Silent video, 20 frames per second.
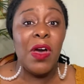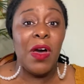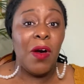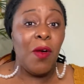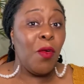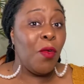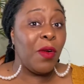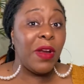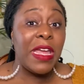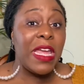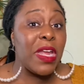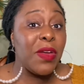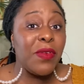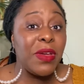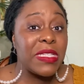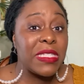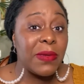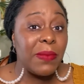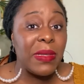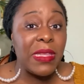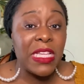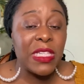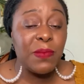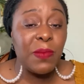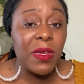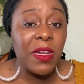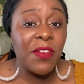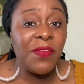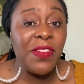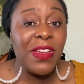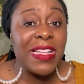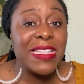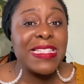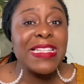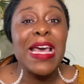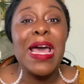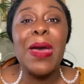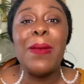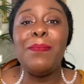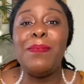or hearing some of these benefits,
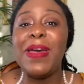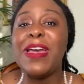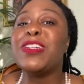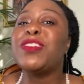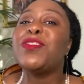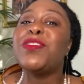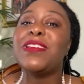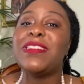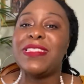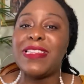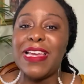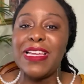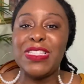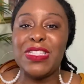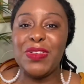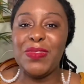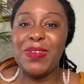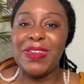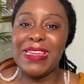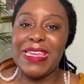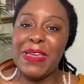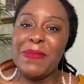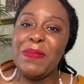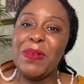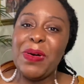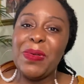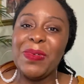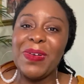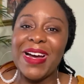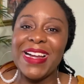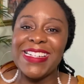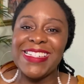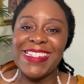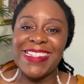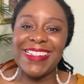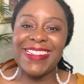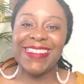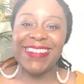make sure to stay tuned and keep on watching.